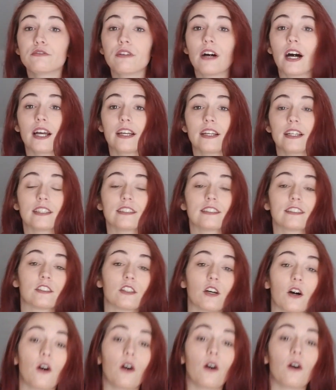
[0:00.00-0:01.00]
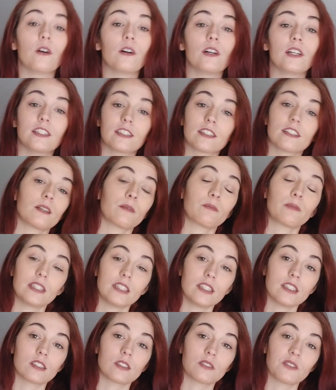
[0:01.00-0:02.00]
find it, so it's gonna be
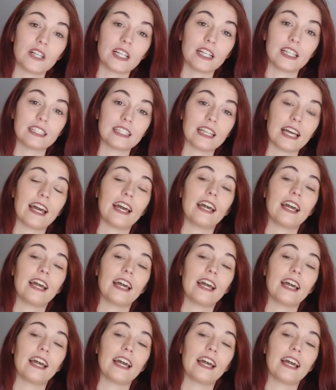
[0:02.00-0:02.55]
this one.